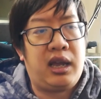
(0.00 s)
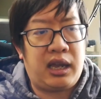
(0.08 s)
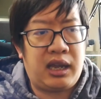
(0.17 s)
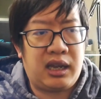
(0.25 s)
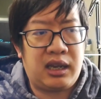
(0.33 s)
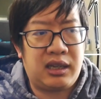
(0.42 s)

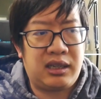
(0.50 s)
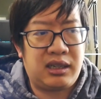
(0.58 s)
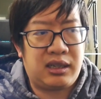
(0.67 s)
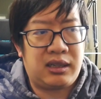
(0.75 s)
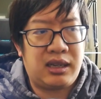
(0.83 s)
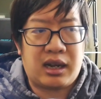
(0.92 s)
And
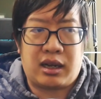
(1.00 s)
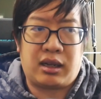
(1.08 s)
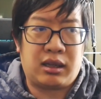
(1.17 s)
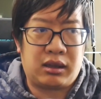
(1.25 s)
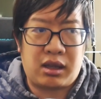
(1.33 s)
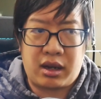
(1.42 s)
yeah,
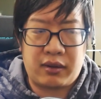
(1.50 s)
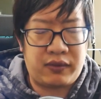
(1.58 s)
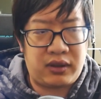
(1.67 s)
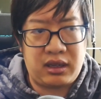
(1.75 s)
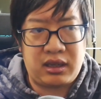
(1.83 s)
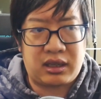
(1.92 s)
a lot of
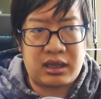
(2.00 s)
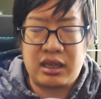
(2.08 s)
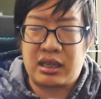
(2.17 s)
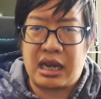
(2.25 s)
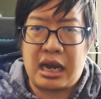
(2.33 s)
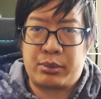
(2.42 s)
the
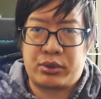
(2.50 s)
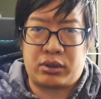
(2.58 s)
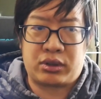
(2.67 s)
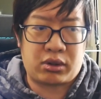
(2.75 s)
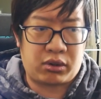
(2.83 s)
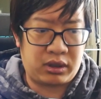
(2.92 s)
keycaps are
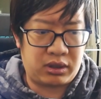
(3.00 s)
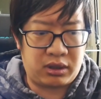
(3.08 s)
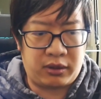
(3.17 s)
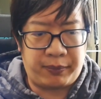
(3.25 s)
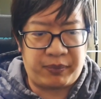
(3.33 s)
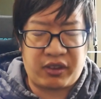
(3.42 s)
starting
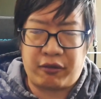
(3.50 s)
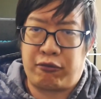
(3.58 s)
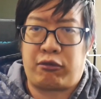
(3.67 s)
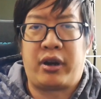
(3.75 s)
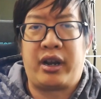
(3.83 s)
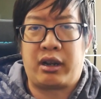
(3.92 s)
to
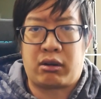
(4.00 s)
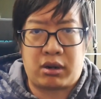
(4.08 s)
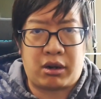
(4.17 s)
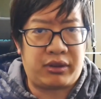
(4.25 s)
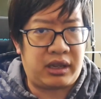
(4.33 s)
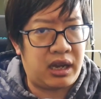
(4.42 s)
fray
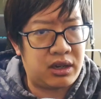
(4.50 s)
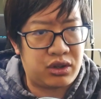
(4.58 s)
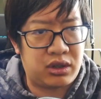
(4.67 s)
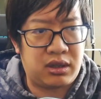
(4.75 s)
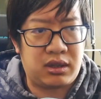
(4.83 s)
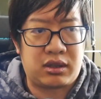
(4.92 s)
around the
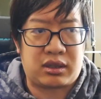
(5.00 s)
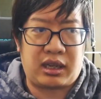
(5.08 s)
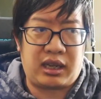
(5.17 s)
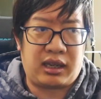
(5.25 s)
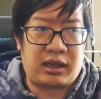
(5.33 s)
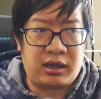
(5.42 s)
edges,
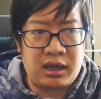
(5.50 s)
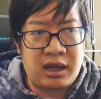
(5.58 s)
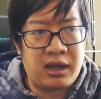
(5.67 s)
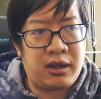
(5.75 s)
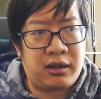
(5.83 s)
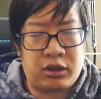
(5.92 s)
and
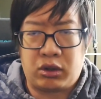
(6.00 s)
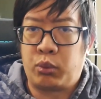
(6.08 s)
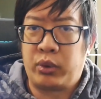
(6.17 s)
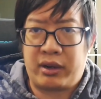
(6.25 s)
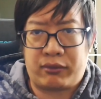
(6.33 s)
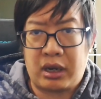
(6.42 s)
you know,
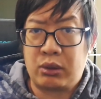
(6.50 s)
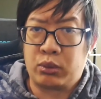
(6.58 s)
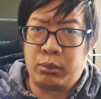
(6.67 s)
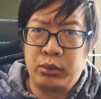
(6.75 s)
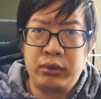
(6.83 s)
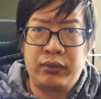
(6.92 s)
whenever I
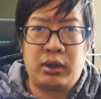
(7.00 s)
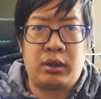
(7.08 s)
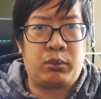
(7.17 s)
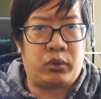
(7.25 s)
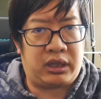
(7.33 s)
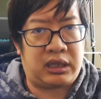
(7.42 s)
remove
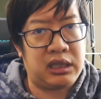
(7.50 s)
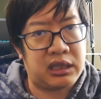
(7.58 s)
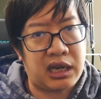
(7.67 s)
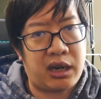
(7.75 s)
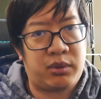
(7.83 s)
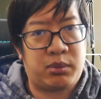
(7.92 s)
them with a
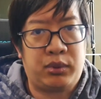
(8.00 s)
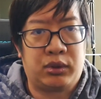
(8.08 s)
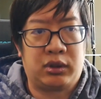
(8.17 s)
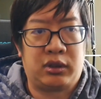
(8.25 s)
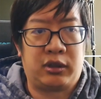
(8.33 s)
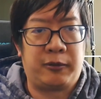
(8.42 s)
keycaps
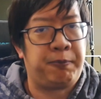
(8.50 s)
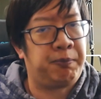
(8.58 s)
puller,